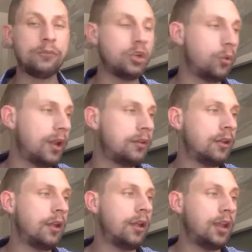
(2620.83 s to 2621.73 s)
doing,
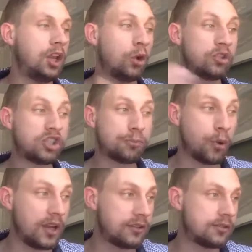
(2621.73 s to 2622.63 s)

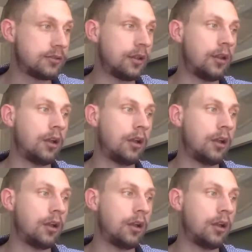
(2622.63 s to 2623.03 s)
sprints,